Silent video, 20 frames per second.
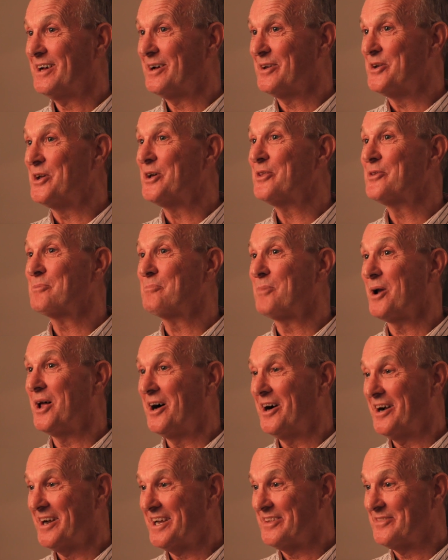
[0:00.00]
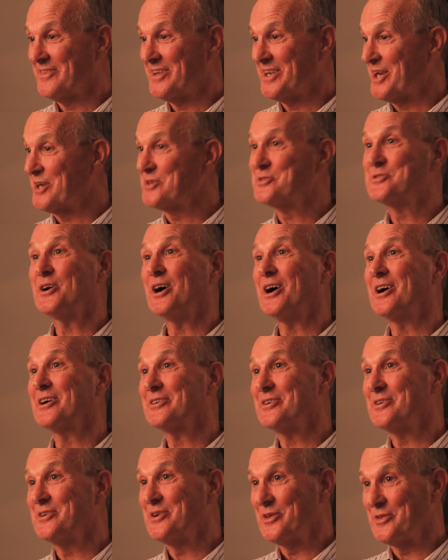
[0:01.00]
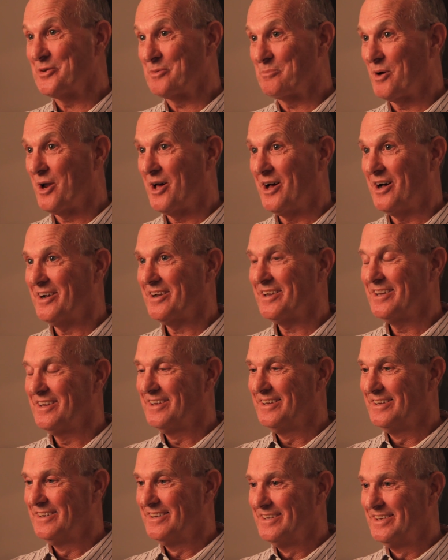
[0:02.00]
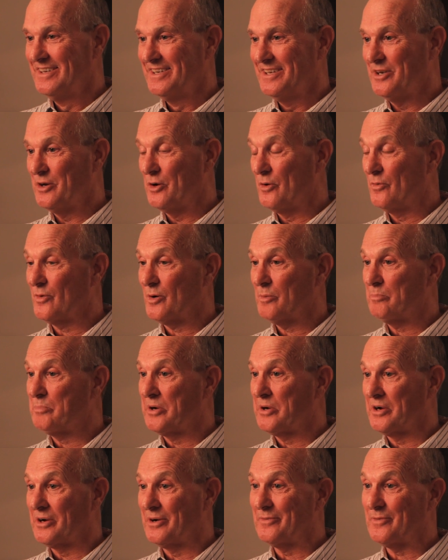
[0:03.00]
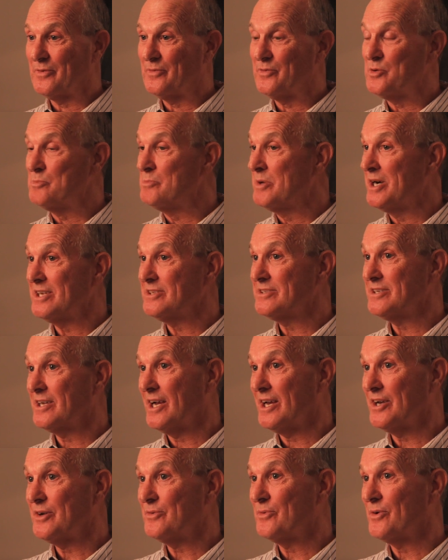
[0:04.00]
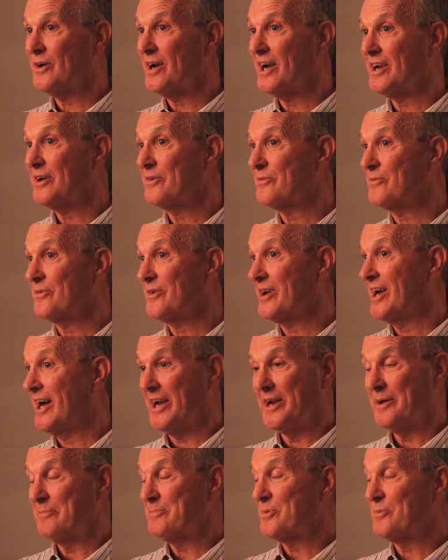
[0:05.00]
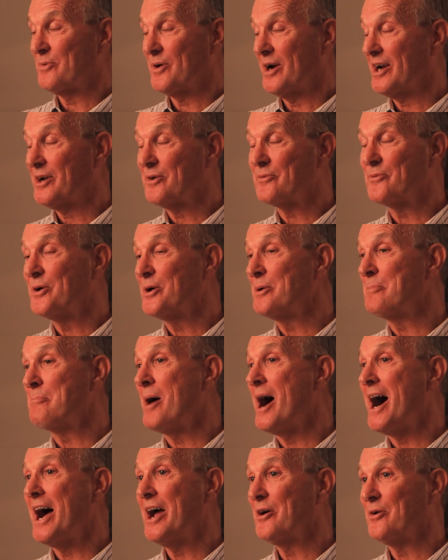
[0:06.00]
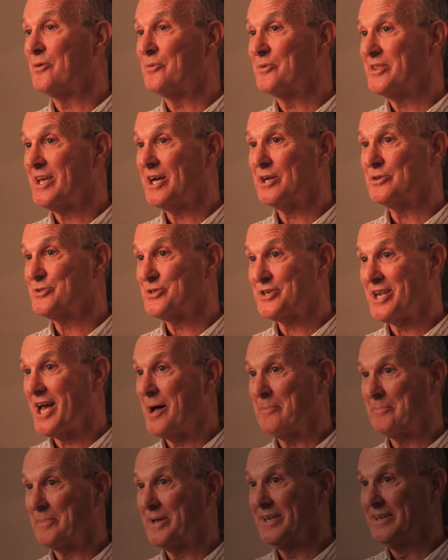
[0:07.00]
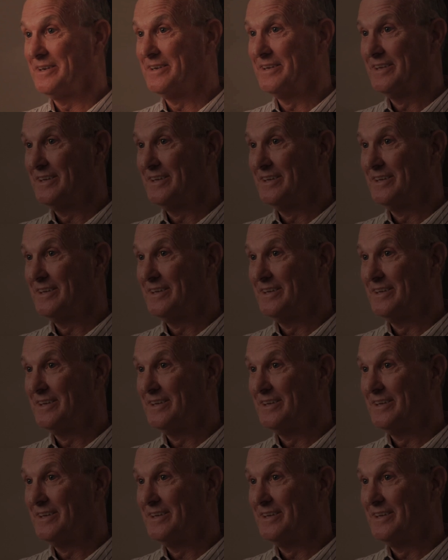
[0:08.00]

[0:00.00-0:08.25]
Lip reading: another block, and then I jogged another block. And over a period of a few months, I got up to where I could run a mile without stopping.